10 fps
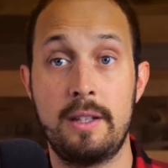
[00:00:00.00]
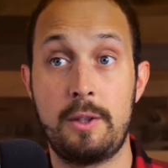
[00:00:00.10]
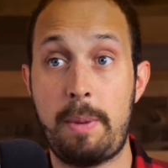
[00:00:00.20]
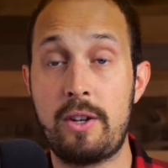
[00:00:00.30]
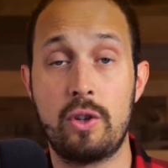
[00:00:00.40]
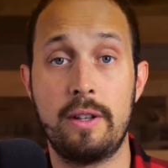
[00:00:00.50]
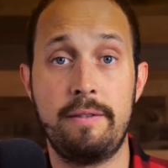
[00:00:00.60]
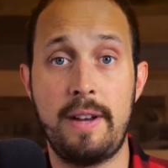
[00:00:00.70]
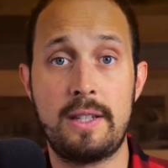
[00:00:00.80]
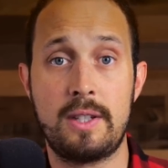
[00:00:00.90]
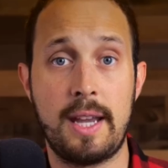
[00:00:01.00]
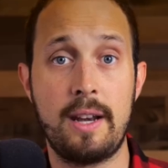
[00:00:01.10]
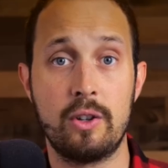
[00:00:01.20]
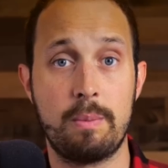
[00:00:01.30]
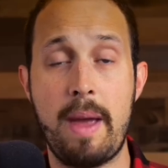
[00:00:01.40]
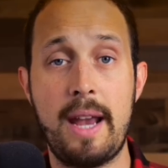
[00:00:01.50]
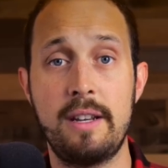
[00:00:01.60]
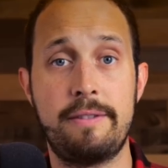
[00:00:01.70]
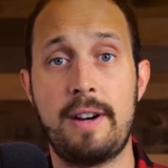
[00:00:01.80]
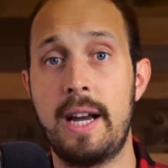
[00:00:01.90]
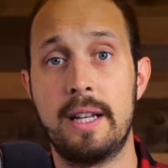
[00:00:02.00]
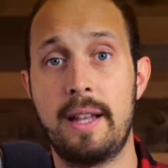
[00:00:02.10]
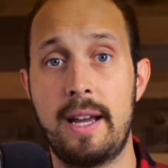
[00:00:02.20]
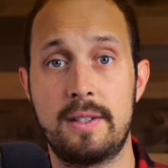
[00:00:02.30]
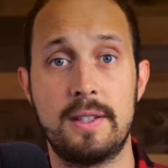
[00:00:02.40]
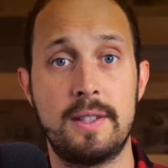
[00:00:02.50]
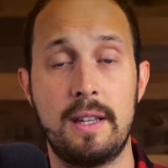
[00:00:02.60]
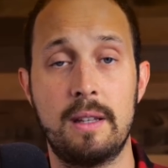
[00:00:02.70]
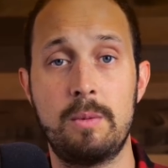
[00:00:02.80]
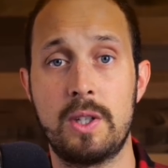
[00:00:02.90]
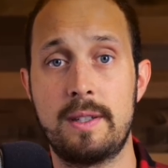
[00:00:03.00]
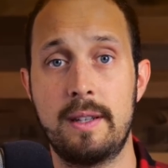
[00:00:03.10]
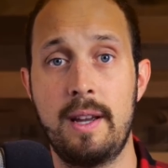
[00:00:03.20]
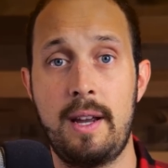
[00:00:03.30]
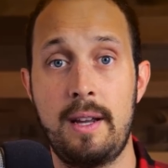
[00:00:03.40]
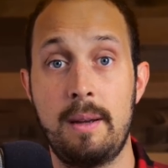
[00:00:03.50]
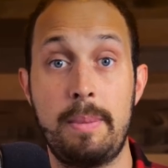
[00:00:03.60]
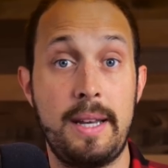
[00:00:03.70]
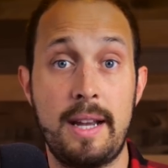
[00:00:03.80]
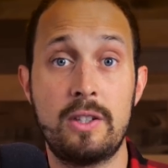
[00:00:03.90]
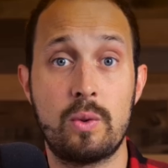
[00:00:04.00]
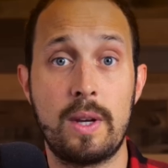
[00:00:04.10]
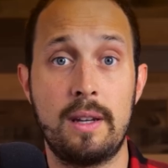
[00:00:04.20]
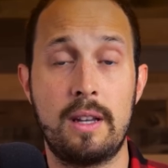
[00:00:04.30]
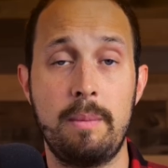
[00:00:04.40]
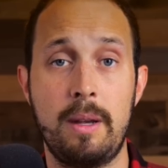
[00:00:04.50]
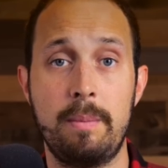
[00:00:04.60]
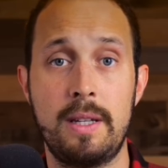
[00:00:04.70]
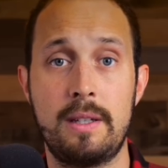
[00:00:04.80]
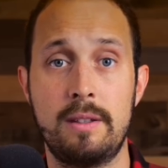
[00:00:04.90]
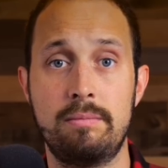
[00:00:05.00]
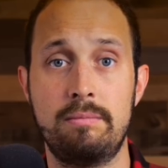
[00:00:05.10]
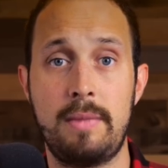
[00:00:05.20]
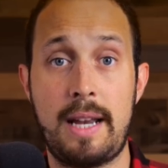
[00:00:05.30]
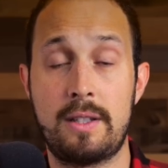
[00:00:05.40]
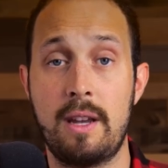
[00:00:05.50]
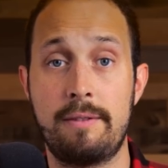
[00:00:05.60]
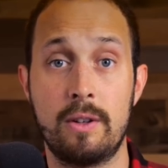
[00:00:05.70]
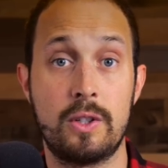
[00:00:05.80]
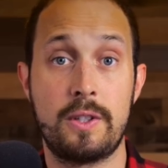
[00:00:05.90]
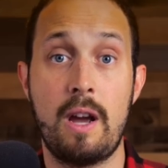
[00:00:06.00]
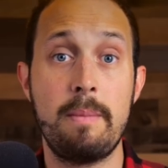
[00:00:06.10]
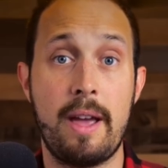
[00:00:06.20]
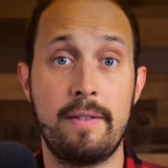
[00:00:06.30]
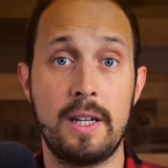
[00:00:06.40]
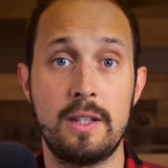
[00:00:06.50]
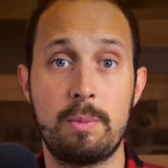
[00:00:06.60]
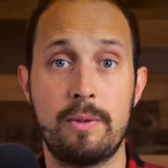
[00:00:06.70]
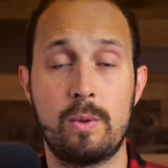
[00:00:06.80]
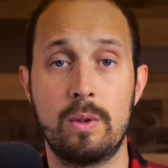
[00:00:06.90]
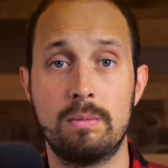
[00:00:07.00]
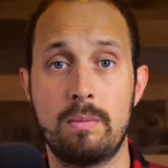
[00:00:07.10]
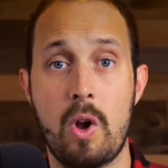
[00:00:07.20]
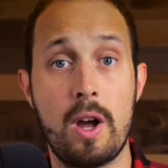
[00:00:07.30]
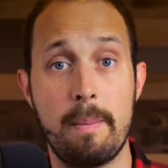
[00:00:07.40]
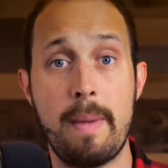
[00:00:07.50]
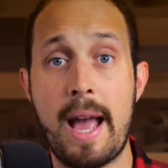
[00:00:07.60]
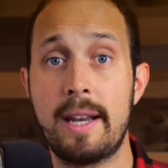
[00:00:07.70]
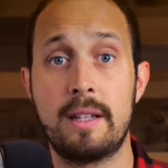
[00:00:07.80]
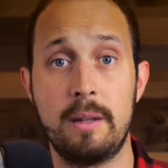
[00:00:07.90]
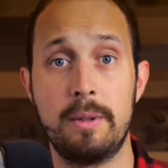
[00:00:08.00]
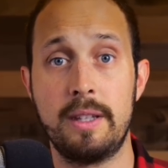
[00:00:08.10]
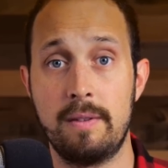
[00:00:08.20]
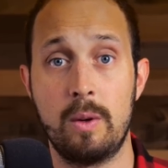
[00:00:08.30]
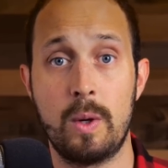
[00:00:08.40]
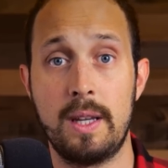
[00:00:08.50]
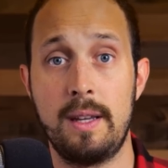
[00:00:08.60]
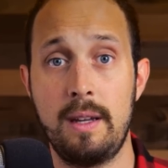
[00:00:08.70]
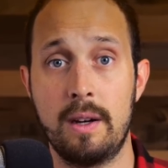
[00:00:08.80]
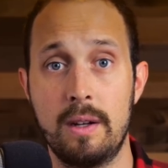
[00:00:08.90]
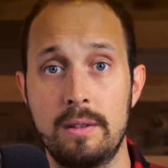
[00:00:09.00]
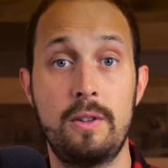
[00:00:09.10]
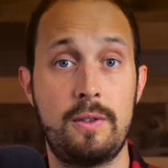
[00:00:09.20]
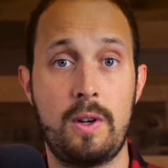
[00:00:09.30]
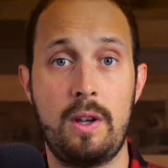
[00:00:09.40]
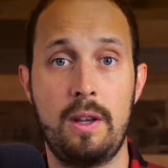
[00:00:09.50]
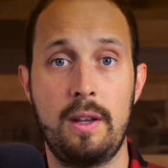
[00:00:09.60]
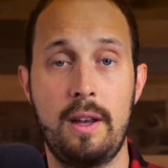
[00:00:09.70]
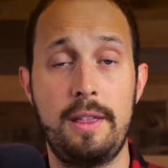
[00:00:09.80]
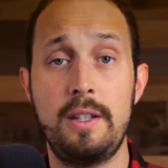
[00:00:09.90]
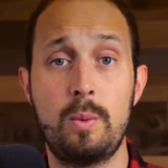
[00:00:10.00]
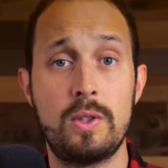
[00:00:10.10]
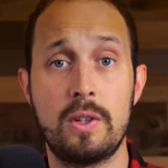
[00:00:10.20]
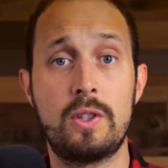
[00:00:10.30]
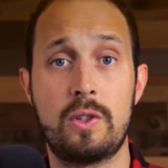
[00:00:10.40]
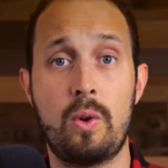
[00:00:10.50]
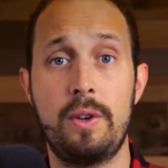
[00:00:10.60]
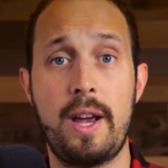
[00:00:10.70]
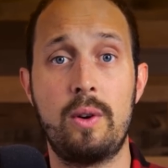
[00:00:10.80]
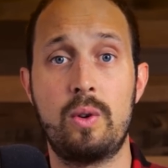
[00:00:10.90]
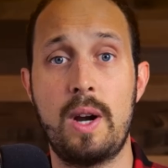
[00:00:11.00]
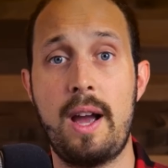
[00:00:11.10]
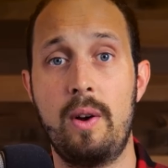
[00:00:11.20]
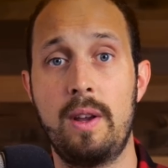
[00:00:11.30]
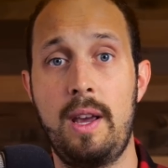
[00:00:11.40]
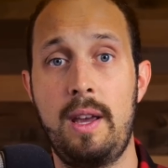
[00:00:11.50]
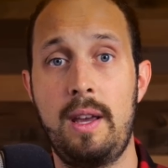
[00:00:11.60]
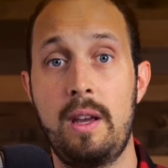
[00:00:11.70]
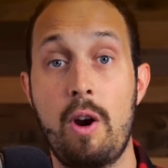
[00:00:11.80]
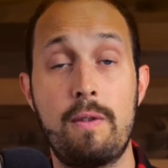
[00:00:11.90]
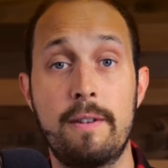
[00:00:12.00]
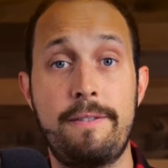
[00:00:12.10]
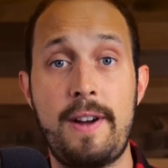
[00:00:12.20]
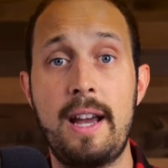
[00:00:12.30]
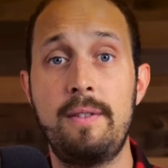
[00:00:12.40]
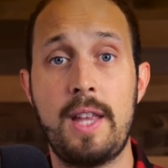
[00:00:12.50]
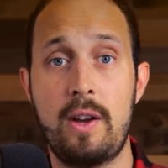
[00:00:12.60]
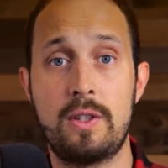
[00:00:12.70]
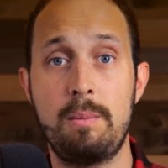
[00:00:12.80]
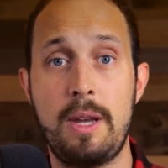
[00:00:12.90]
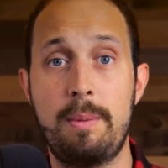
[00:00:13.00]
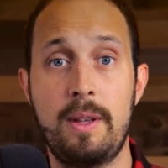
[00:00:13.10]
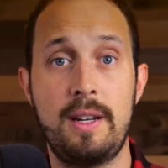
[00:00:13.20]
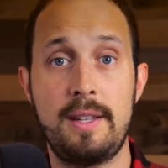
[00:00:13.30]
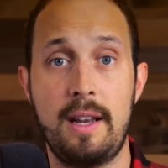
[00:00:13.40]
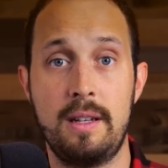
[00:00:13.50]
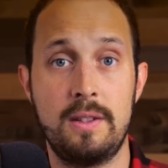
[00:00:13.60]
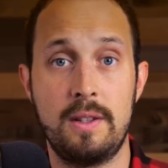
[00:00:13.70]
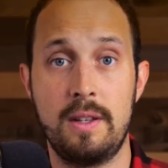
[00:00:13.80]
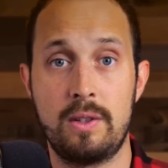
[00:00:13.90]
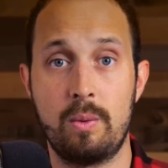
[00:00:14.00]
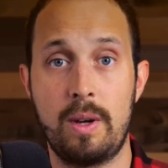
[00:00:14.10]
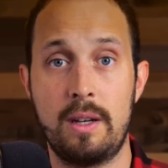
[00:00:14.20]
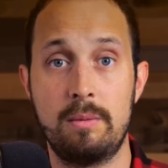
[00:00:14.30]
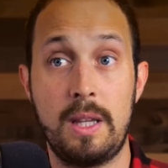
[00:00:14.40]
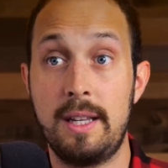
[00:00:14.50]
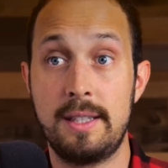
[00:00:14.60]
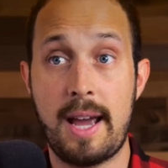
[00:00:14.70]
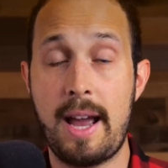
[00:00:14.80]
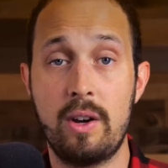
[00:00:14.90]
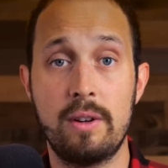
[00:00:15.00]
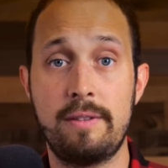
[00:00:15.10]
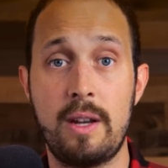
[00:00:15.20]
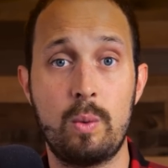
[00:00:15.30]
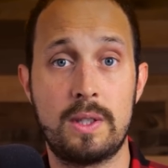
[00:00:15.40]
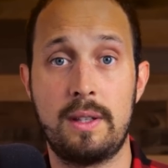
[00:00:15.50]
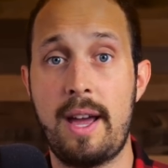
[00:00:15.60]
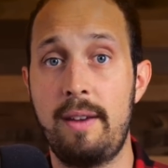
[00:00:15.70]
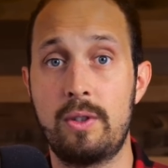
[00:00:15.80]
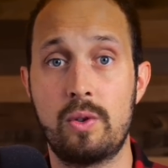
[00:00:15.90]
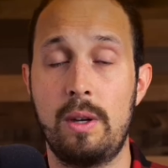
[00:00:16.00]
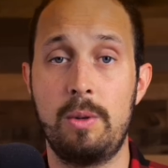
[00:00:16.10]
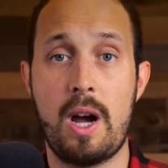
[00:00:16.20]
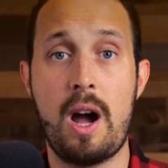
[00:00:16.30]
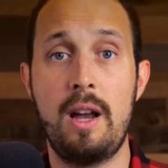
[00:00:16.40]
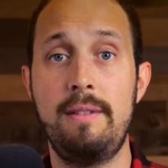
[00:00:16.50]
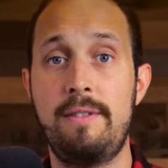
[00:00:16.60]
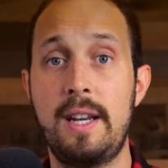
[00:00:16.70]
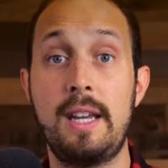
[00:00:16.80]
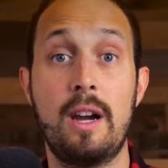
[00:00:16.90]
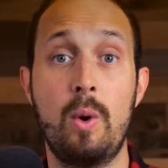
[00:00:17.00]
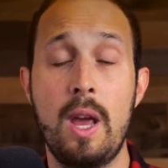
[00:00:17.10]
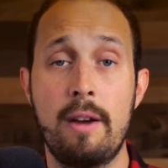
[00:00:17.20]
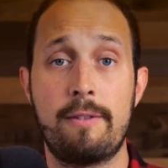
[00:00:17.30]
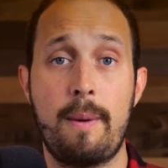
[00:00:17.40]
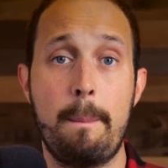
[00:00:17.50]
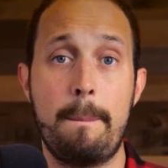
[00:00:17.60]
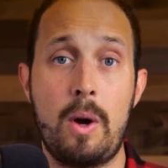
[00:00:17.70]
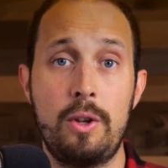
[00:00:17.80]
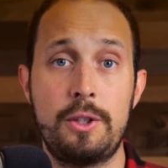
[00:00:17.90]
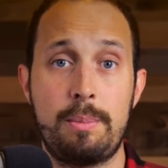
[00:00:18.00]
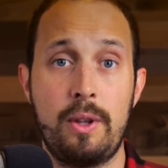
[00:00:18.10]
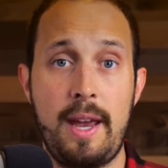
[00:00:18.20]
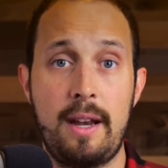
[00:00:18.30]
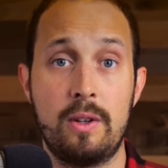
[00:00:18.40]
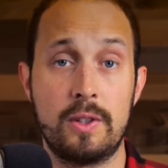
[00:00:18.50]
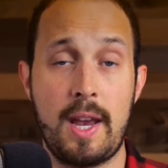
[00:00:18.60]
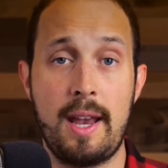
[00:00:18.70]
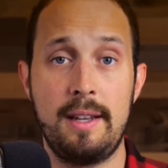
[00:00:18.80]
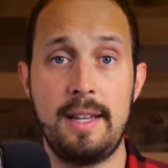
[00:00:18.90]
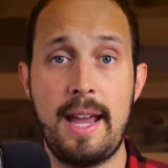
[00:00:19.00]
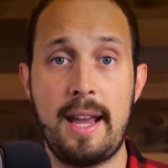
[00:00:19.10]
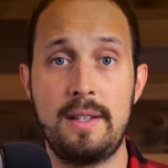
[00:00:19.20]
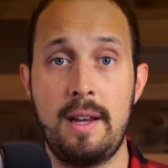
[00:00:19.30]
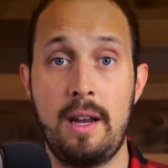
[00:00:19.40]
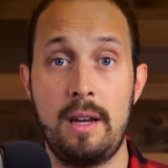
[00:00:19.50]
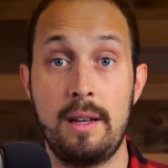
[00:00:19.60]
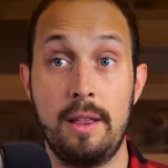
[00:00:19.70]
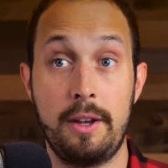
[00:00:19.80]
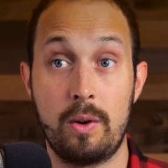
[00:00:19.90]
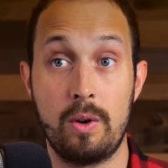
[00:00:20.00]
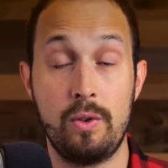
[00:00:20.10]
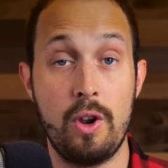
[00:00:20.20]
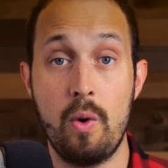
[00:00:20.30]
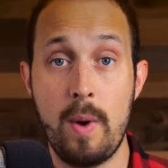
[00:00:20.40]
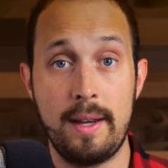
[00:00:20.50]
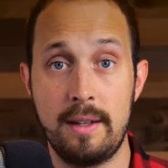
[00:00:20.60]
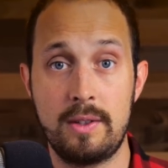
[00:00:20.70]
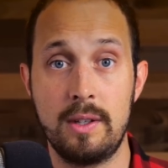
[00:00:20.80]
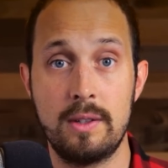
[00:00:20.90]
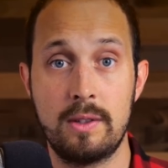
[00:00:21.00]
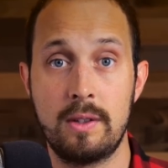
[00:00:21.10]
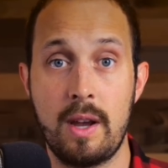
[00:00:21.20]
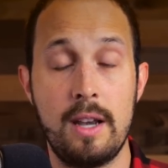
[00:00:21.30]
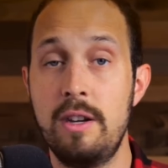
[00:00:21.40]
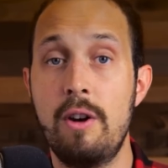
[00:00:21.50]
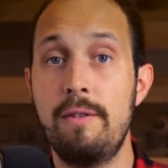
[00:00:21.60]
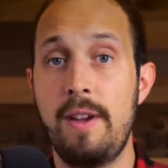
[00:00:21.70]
special investigator's magnifying glass to see them, just a pedestrian commitment to asking for some evidence before automatically believing what you hear. First of all, this was a sold out crowd. Over 5,000 people in attendance in this arena. The entire event was live streamed on video from multiple angles, and yet there are no witnesses and no